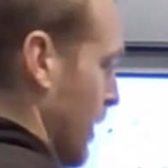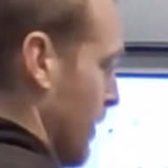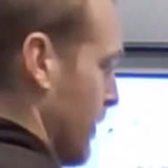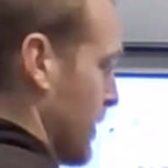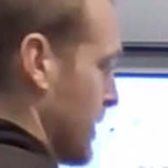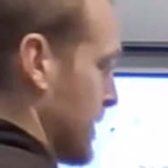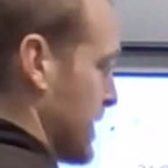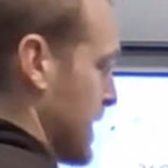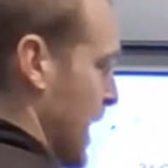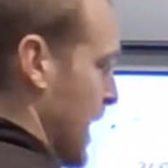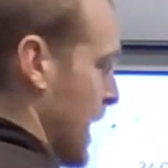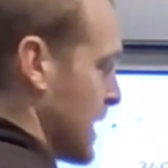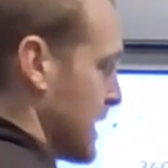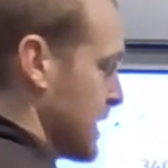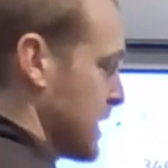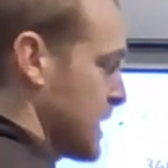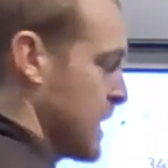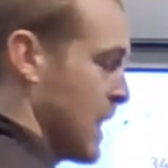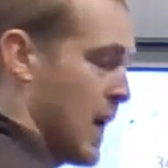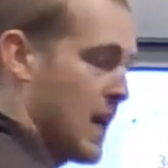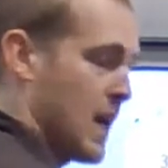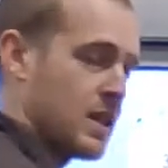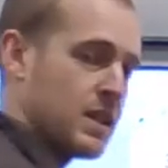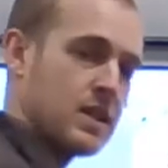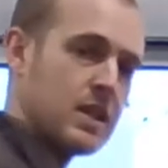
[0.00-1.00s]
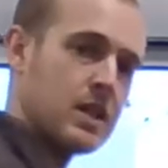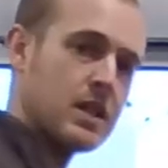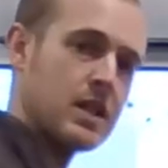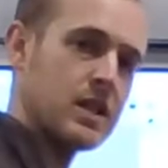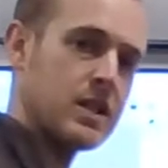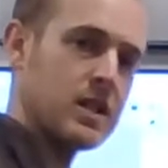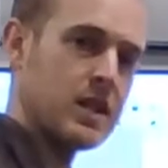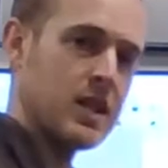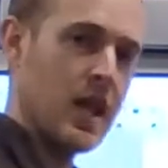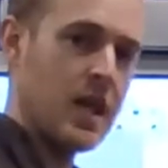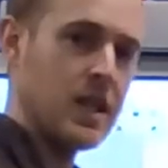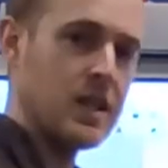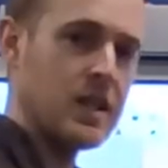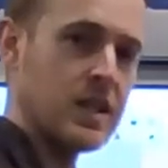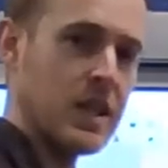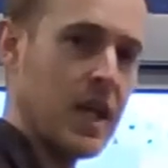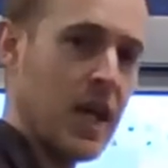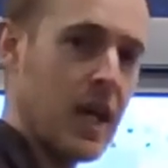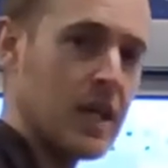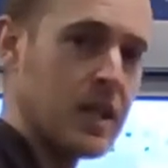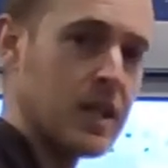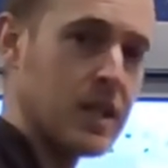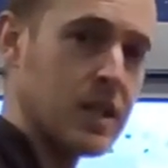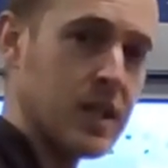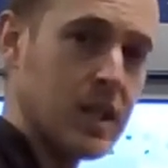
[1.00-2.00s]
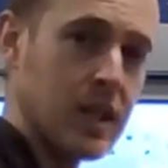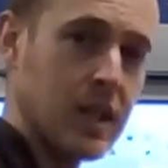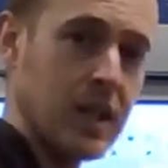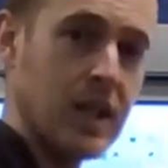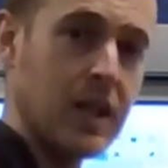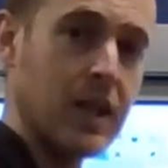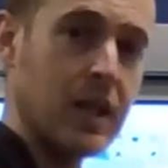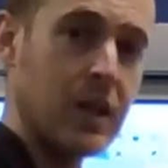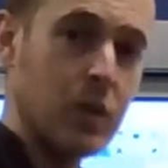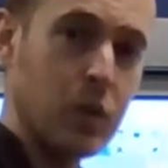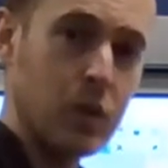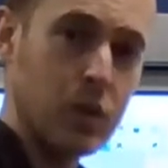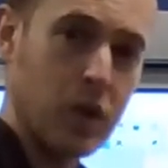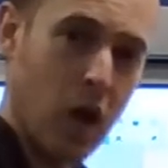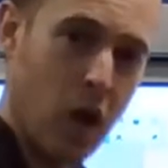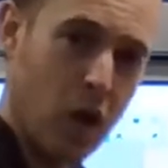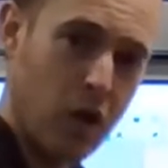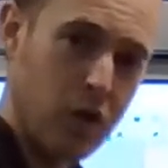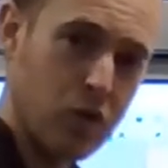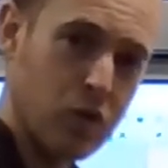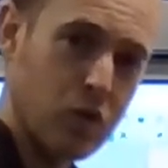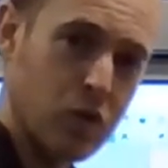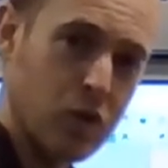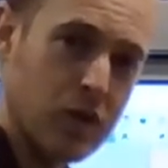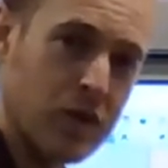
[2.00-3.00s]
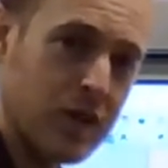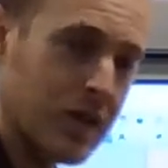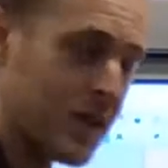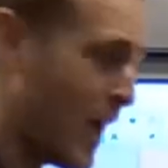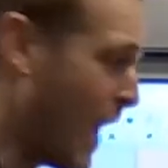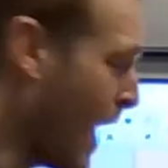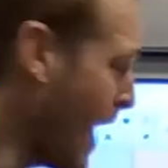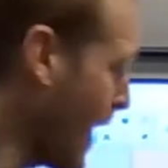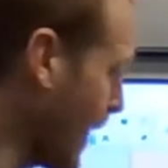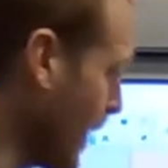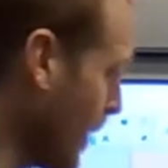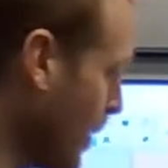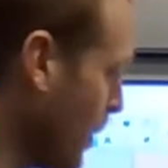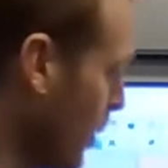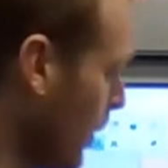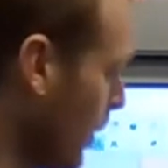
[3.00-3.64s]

for 10 tens because 10 tens equals 100. Now